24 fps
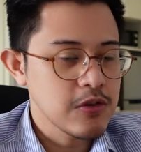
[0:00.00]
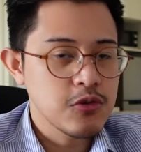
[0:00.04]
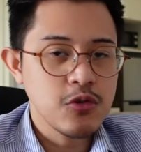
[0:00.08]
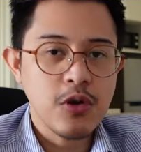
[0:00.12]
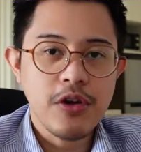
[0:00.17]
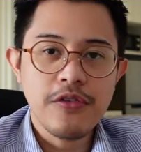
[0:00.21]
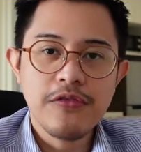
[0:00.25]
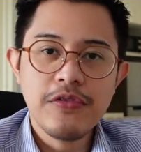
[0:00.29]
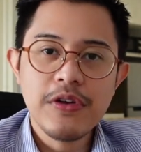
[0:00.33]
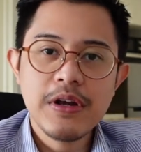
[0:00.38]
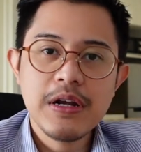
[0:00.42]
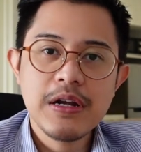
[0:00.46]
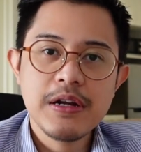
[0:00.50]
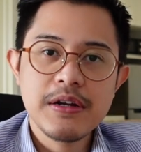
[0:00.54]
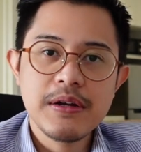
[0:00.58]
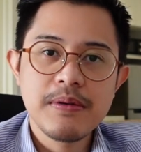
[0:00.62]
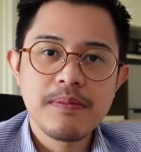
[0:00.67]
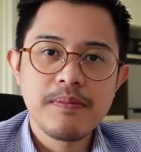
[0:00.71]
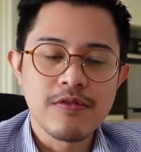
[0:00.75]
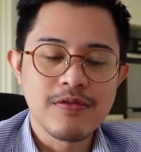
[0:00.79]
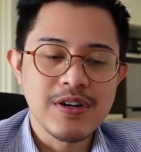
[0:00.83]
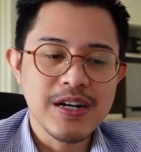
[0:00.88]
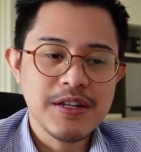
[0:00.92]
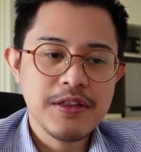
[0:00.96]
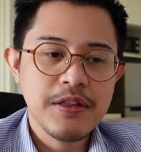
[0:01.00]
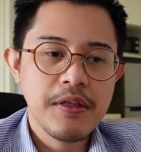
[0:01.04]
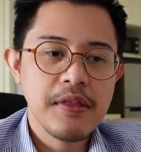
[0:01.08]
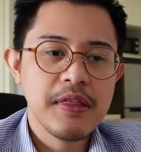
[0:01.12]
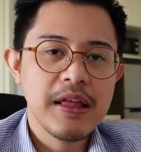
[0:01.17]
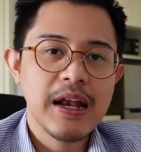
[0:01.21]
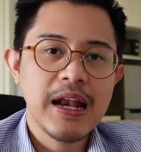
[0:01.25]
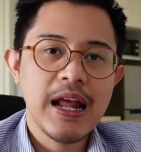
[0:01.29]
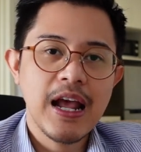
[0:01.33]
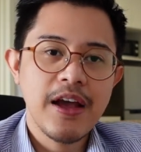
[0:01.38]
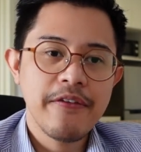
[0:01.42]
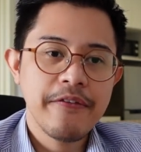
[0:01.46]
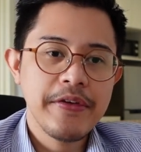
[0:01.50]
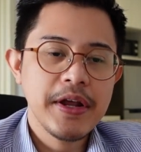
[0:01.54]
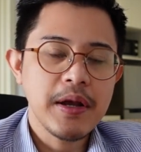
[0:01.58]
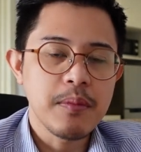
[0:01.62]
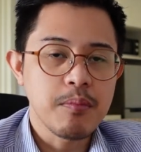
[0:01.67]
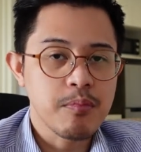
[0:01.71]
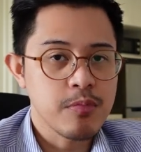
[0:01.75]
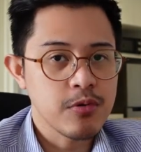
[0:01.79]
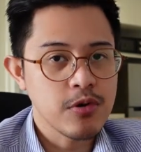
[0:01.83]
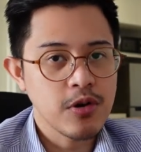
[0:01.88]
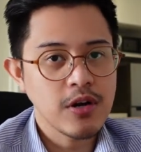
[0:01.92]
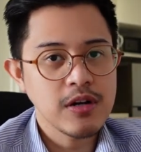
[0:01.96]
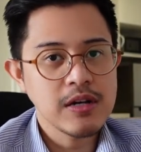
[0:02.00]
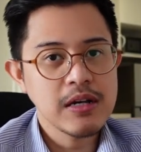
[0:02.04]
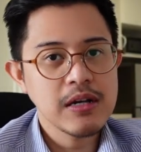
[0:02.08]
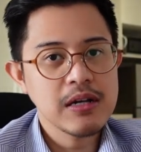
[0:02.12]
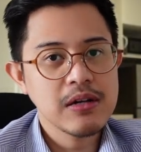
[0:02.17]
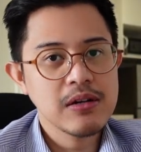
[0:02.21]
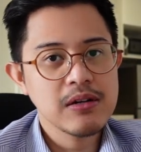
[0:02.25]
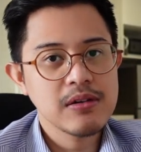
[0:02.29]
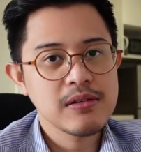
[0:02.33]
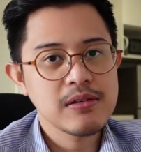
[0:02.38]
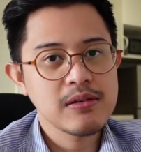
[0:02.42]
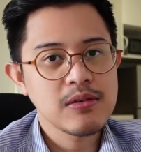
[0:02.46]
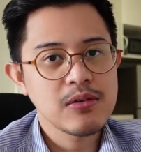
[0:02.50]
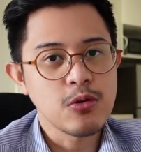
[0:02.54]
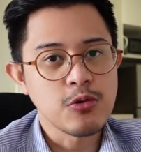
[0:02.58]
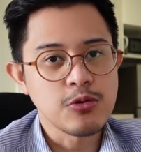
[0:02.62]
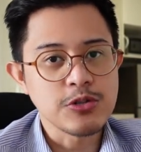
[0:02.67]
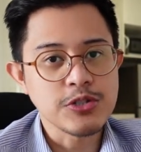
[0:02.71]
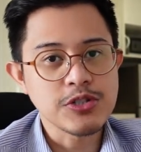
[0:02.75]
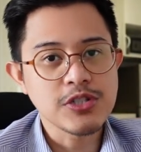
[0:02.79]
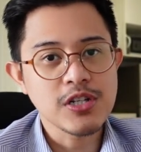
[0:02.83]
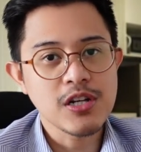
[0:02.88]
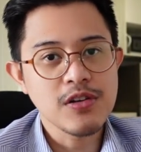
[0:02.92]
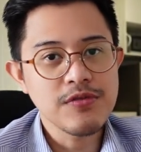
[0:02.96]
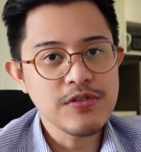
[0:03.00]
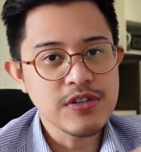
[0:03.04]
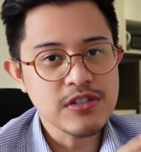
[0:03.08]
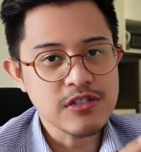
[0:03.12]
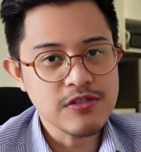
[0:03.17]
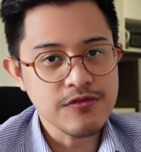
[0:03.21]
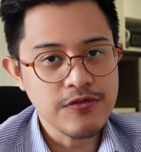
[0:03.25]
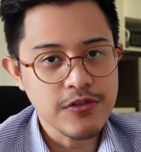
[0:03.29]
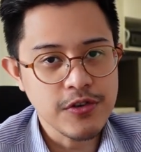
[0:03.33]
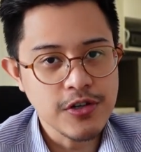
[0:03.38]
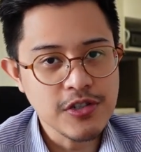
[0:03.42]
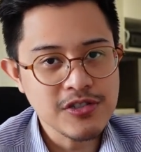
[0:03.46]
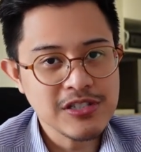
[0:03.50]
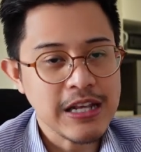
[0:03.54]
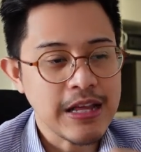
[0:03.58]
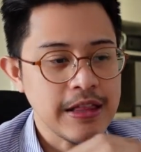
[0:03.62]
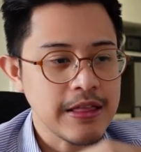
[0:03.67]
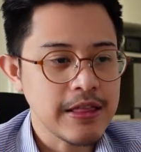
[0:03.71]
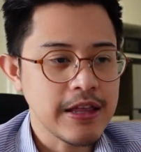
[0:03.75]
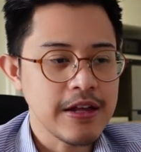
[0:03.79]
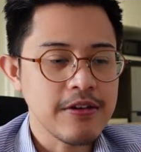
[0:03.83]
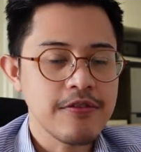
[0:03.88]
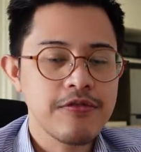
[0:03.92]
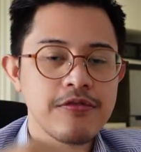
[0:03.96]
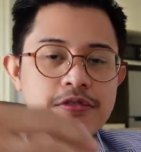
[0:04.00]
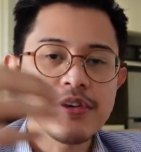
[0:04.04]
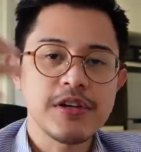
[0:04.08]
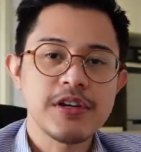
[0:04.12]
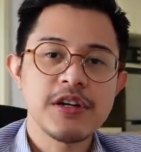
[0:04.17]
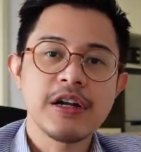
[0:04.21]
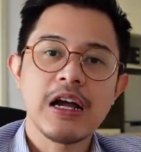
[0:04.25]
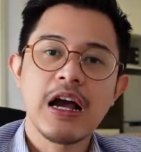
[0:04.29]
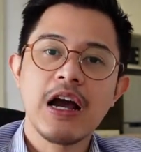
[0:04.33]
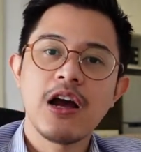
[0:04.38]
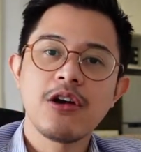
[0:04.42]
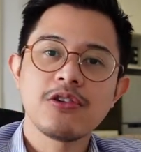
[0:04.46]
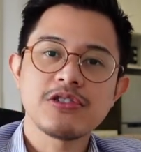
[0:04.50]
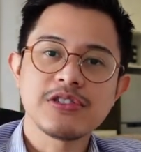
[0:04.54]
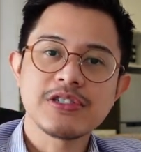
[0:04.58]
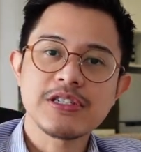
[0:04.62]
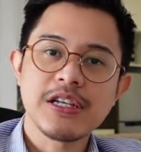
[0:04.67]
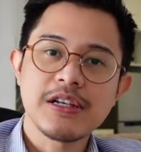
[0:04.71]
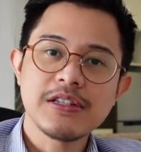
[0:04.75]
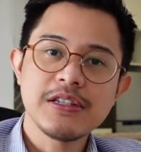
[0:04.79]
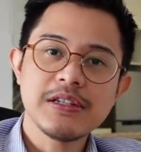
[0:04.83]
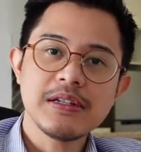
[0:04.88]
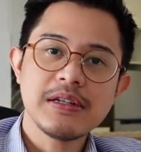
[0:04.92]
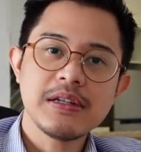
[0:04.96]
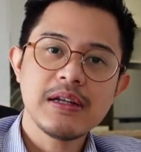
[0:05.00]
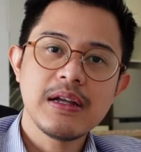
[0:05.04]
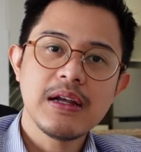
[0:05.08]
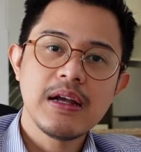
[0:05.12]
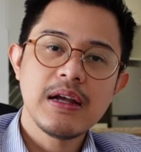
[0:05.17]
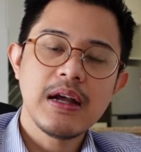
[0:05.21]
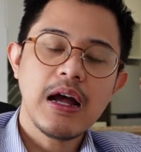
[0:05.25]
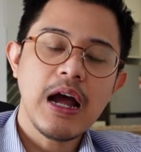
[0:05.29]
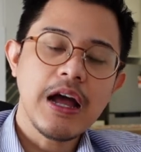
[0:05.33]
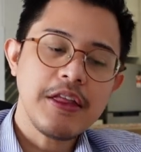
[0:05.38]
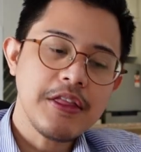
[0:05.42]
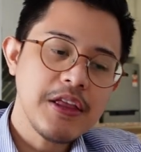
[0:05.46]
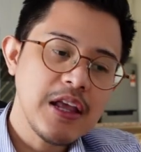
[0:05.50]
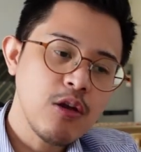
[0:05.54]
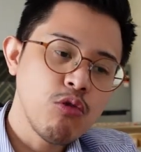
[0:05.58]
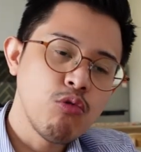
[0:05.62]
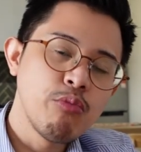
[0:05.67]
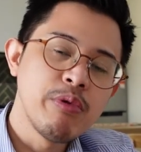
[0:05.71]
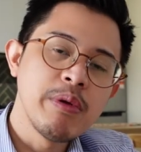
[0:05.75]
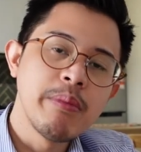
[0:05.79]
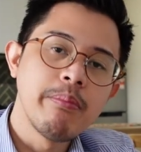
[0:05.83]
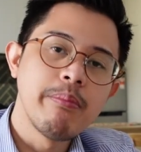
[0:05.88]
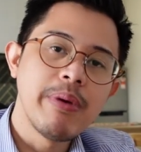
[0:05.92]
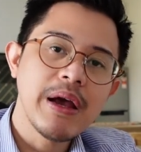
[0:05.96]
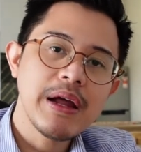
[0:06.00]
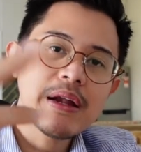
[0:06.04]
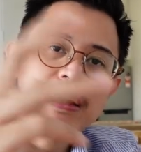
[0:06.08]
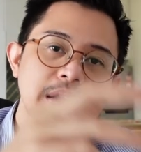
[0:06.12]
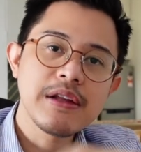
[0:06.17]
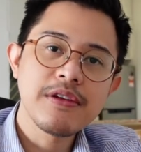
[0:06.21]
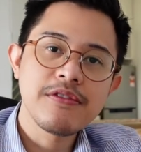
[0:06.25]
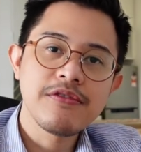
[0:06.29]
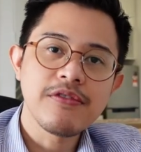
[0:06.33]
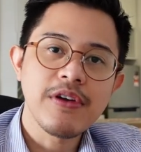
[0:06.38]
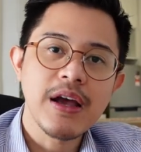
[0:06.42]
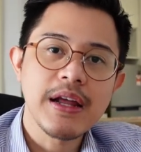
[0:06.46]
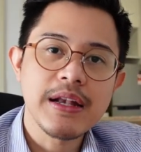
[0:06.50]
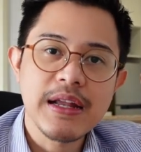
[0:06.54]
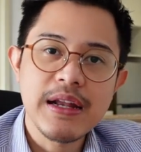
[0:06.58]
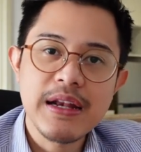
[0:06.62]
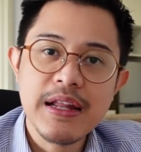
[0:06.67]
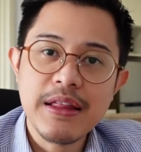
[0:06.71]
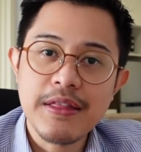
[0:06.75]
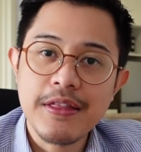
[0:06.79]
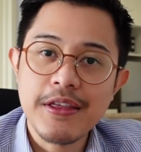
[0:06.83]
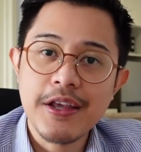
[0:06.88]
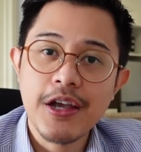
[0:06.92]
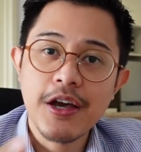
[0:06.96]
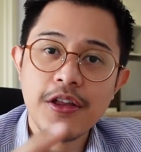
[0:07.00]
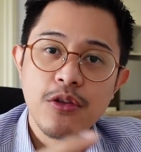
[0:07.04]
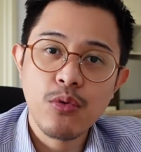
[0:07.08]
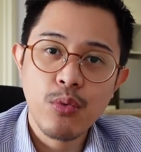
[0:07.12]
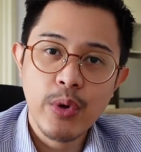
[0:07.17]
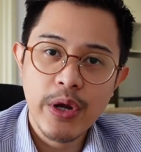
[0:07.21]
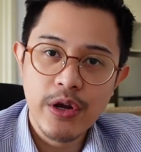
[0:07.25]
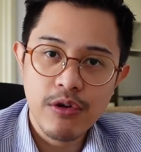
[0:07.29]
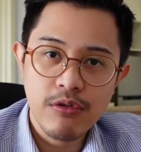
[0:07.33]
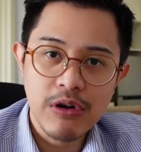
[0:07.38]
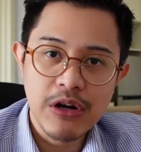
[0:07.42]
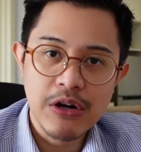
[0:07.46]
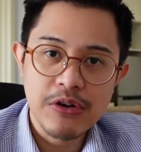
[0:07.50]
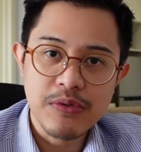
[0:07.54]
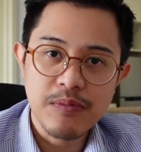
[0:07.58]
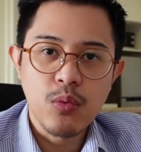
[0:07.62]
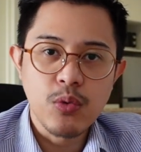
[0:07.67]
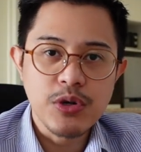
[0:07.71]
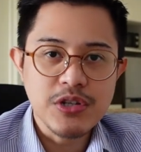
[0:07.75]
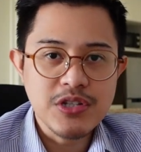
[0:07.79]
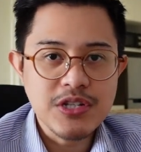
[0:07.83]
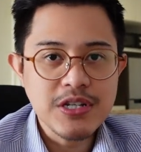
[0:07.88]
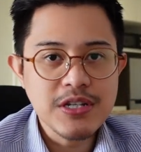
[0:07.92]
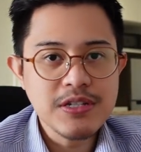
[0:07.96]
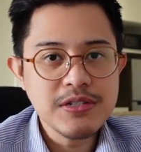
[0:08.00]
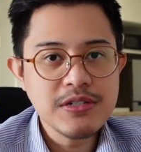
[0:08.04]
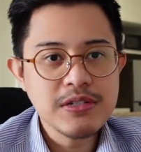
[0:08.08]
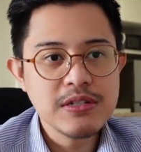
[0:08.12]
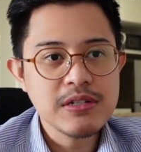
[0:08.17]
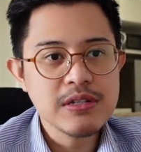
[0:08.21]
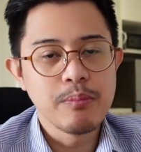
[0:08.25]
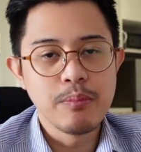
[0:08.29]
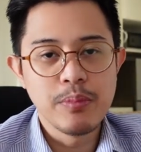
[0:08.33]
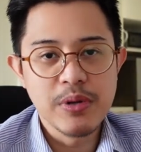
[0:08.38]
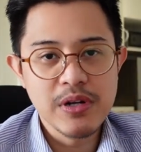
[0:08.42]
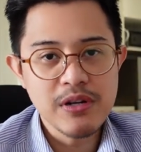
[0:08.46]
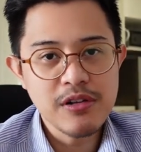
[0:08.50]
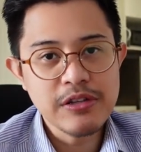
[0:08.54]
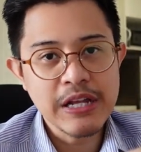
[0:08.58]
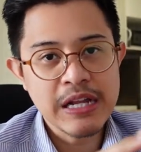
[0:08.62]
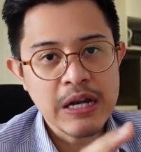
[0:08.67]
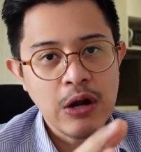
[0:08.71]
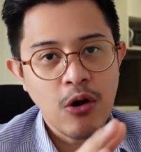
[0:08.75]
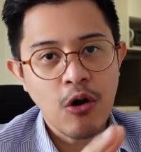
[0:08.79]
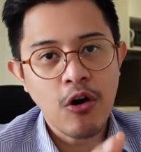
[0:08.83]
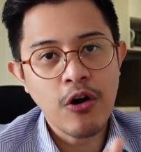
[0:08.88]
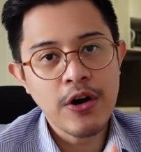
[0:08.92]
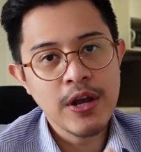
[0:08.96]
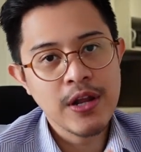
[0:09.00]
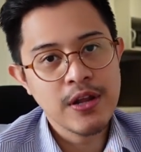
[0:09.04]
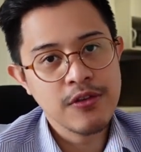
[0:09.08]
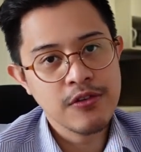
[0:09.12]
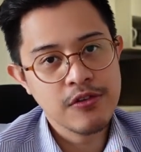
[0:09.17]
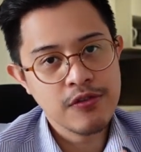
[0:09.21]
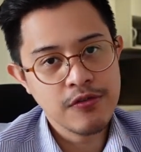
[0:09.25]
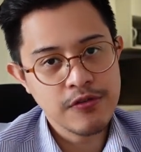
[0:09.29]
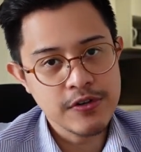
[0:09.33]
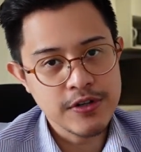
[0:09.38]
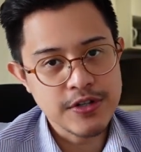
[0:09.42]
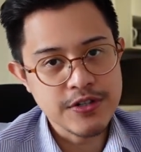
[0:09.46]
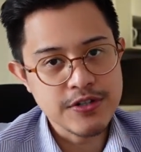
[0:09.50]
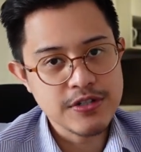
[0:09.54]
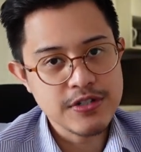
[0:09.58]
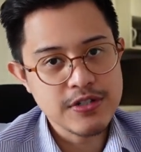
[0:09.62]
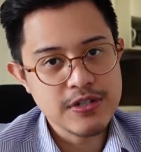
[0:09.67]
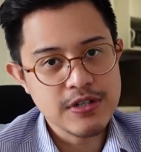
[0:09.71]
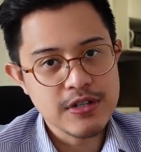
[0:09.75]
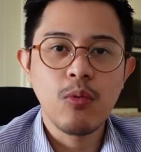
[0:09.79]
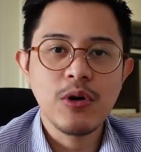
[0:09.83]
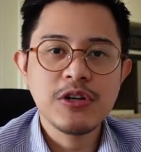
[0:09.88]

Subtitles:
So I figured rather than having a product or service first and then figuring out how to sell it, I think it would be better if I did it the other way around, which is build an audience first.